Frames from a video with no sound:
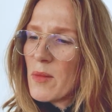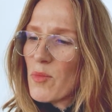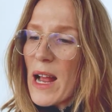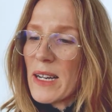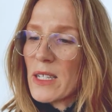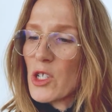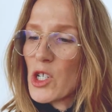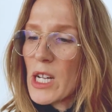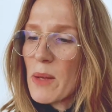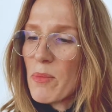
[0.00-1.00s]
branded
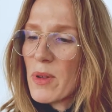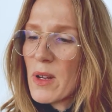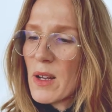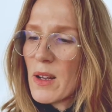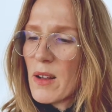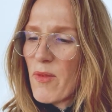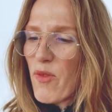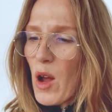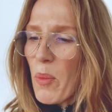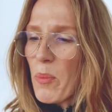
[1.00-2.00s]
sheep,
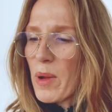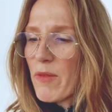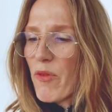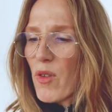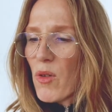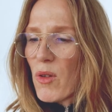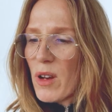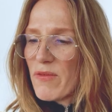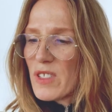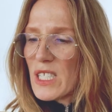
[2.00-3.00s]
flop and fall
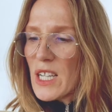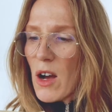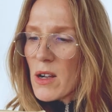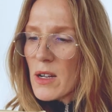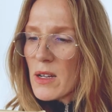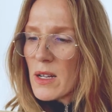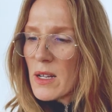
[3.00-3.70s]
of dung,